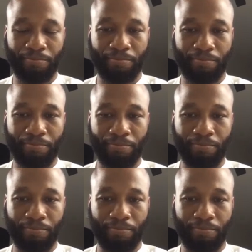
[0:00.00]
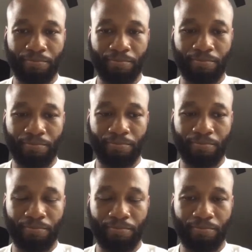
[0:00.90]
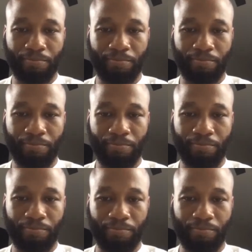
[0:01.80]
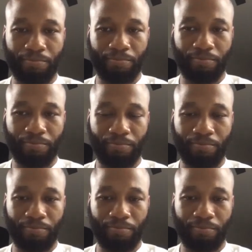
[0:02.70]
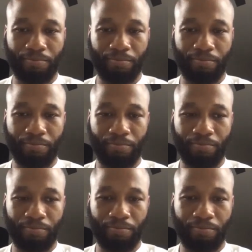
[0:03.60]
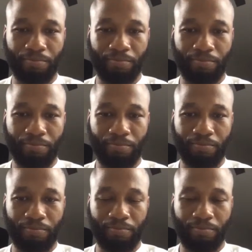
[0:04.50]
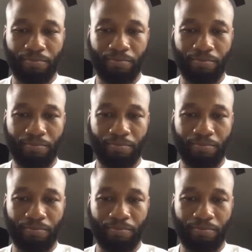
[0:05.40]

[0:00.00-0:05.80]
[no speech]